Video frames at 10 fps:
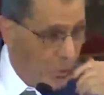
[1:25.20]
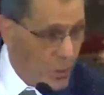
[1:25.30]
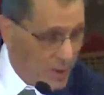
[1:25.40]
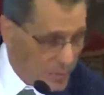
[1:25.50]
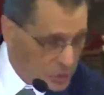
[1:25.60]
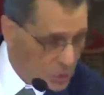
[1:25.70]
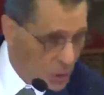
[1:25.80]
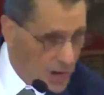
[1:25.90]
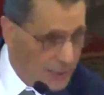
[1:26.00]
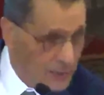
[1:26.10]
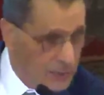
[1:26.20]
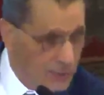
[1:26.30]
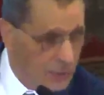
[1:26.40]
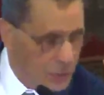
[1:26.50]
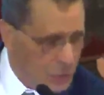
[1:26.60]
we have the choice
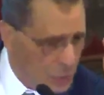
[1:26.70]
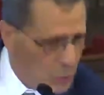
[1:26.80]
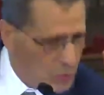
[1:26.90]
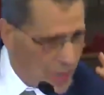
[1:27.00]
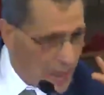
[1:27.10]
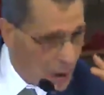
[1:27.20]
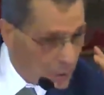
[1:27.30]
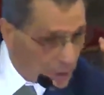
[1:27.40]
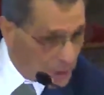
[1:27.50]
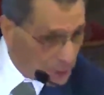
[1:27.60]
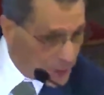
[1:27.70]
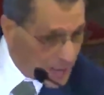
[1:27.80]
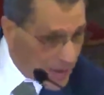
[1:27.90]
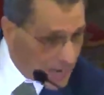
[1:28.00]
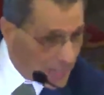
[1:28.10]
to choose how we're going to
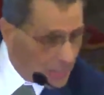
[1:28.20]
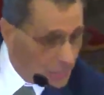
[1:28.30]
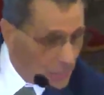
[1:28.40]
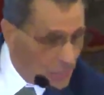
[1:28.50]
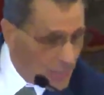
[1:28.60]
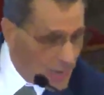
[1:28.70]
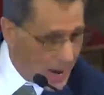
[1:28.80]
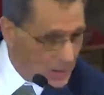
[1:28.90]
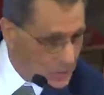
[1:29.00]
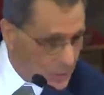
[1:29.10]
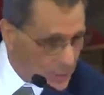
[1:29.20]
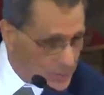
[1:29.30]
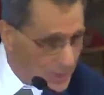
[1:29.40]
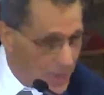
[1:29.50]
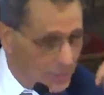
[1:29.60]
relate to our
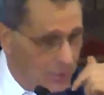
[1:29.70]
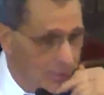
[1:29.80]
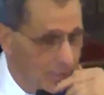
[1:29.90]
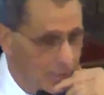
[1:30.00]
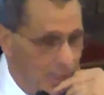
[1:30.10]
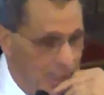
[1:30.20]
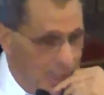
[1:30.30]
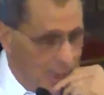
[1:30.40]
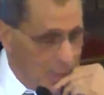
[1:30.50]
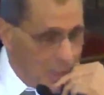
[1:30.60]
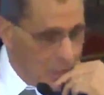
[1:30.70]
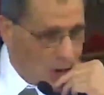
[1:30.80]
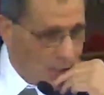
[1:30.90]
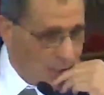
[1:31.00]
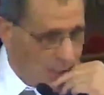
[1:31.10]
circumstances.
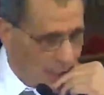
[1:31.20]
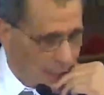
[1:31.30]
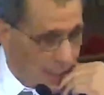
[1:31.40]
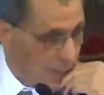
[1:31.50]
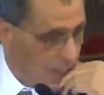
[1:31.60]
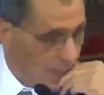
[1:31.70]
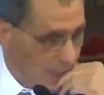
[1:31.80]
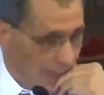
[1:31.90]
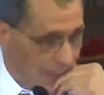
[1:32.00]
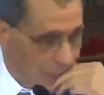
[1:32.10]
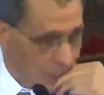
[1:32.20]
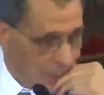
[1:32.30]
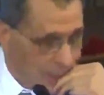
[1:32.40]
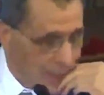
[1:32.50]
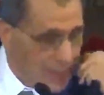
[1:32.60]
Talked, I think, last
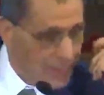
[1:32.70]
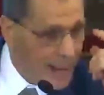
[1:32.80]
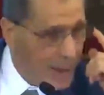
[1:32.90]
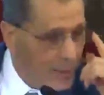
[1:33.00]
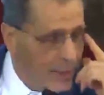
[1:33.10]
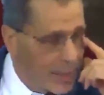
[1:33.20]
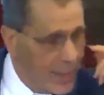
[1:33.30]
week about,